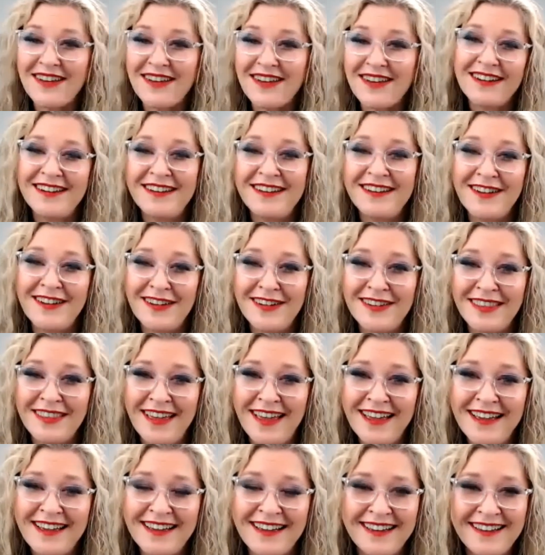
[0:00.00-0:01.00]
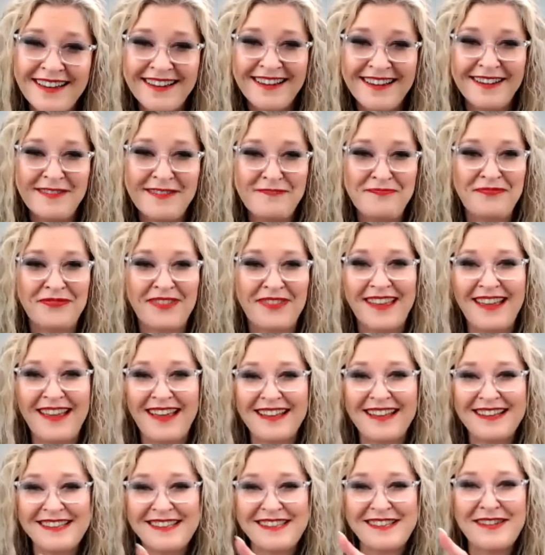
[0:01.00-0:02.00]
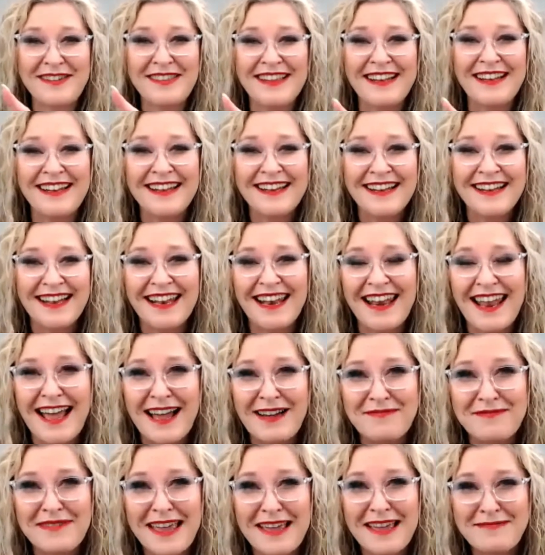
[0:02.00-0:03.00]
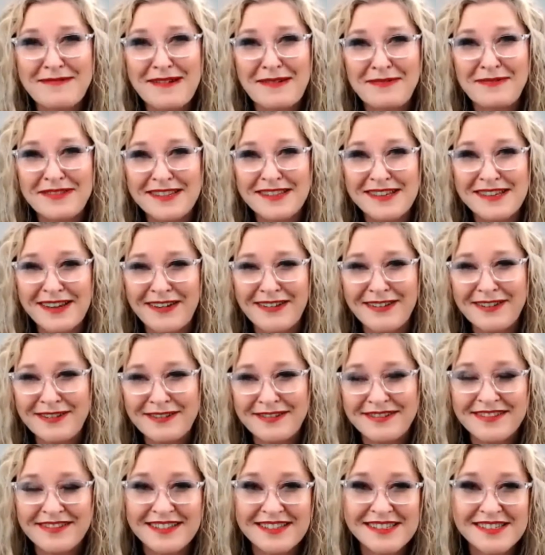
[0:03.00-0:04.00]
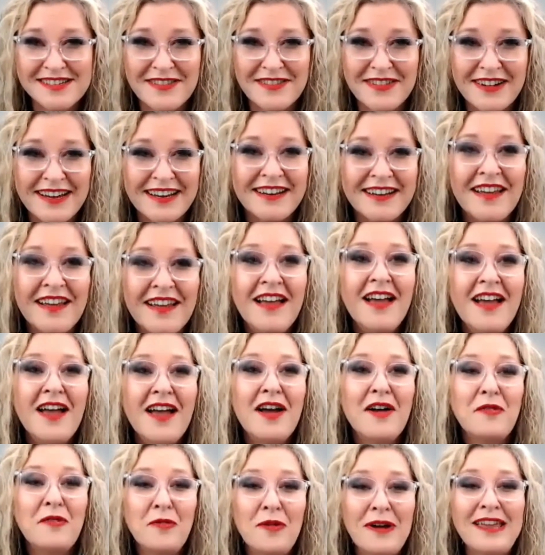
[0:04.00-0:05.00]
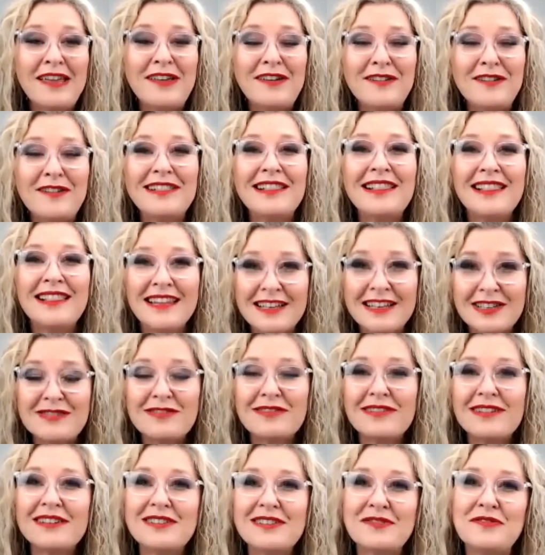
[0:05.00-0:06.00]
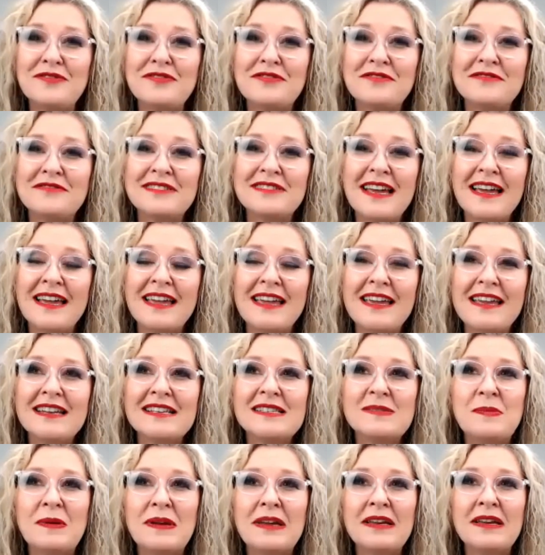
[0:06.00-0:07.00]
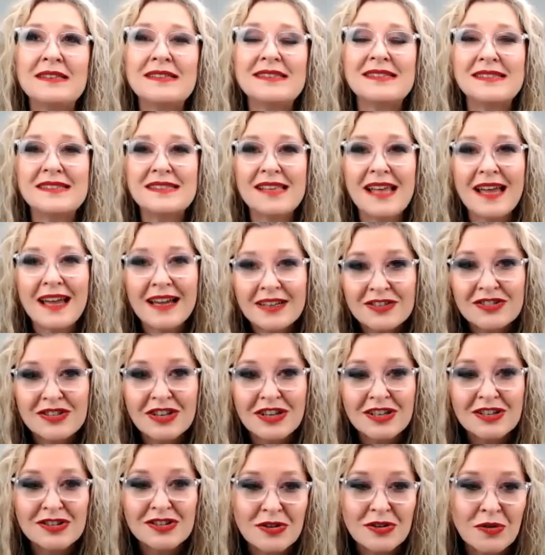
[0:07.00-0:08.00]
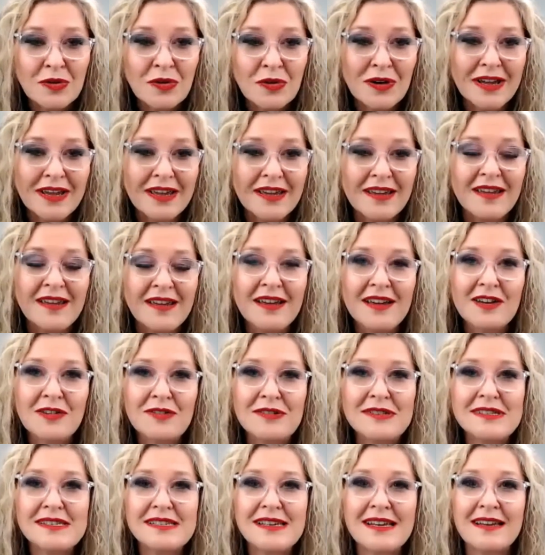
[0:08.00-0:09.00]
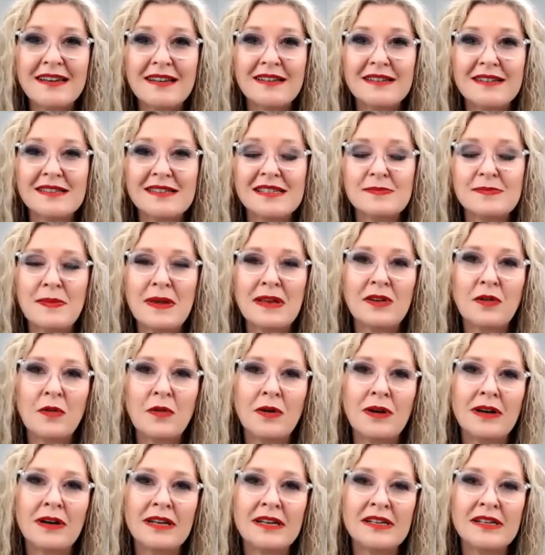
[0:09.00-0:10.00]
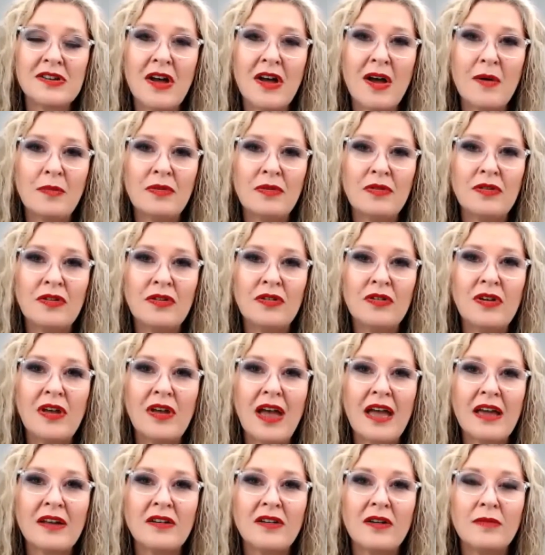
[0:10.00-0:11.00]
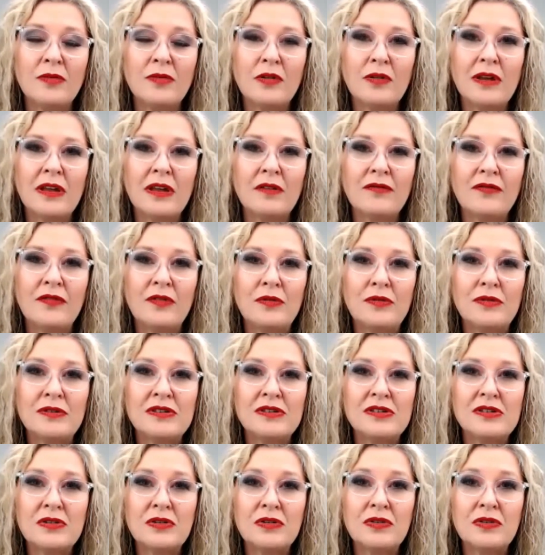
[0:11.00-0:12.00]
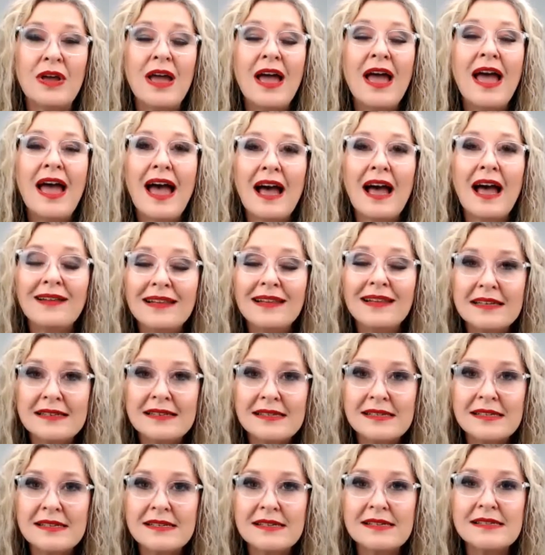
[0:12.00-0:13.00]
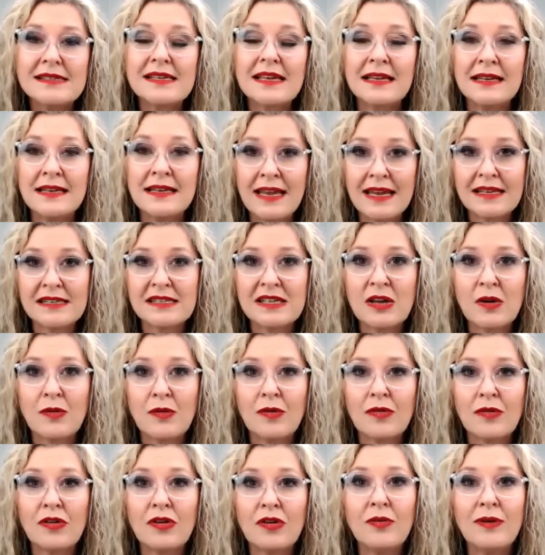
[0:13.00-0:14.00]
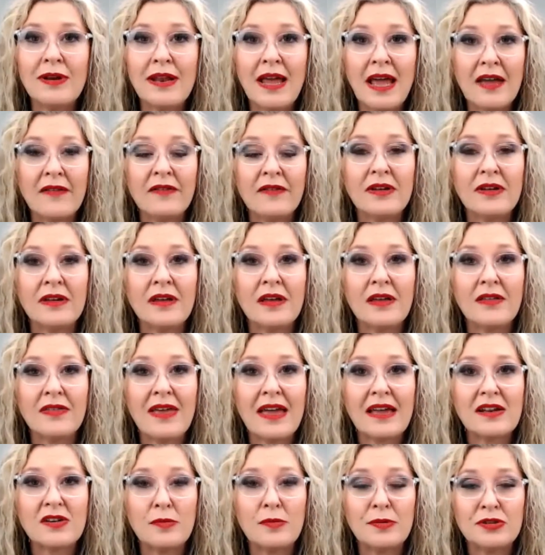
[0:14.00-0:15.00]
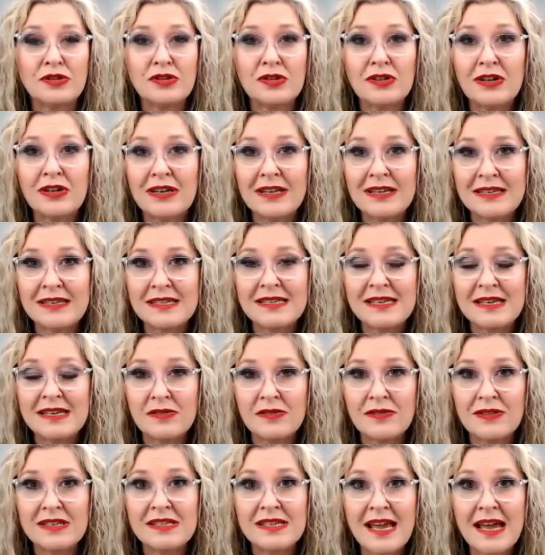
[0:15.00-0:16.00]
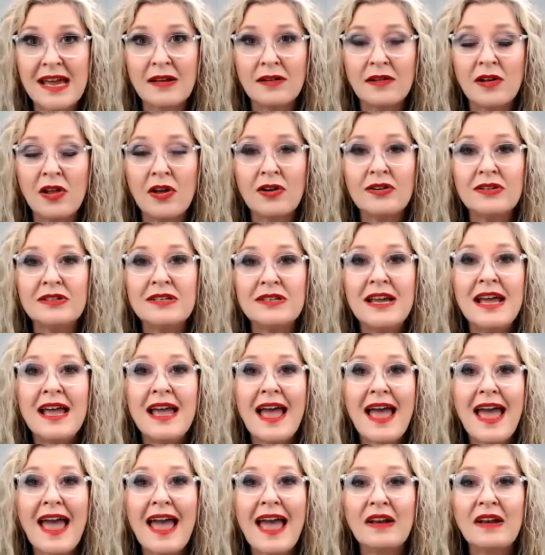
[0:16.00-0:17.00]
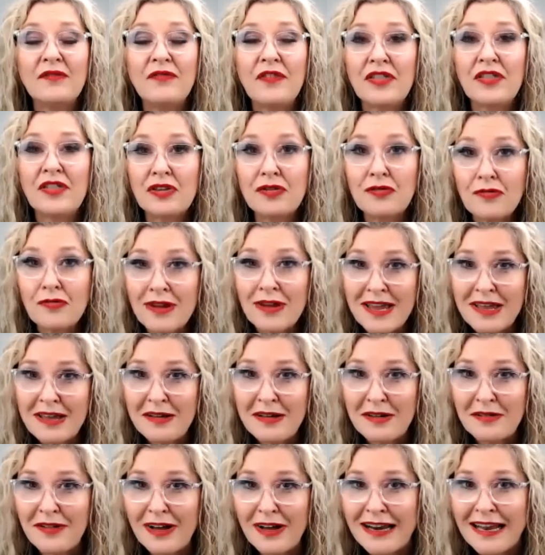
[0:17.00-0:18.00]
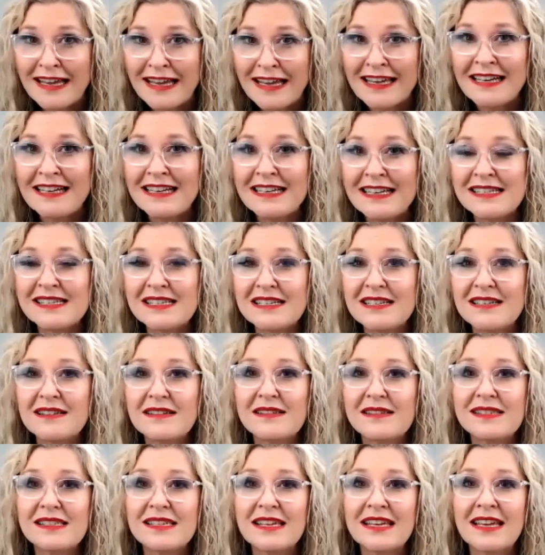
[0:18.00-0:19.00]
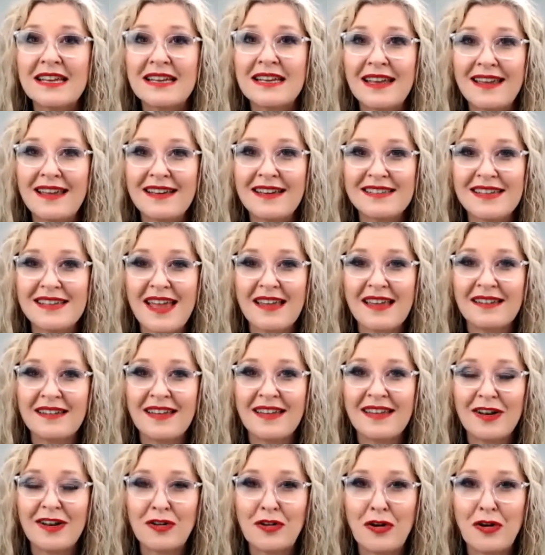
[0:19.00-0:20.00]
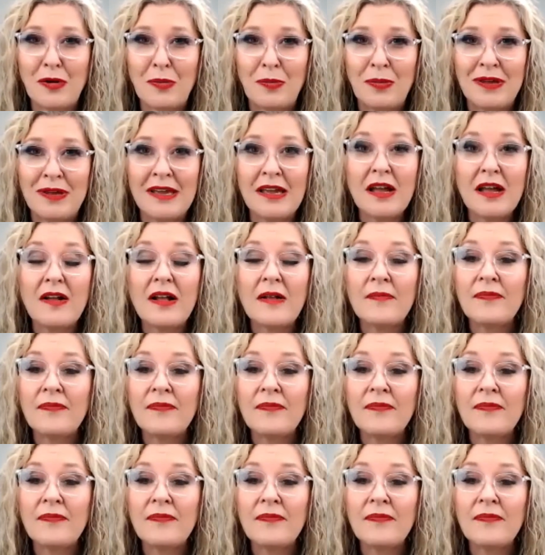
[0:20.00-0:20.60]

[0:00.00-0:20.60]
I didn't know that. Until the little alarm came up in the corner of the screen. We could literally talk all day. It has been such a joy, Christina, to spend quality time with you. And I'm looking forward to our listeners connecting with you and having that opportunity to do the download. And for 3 of our lucky listeners to connect and get a copy.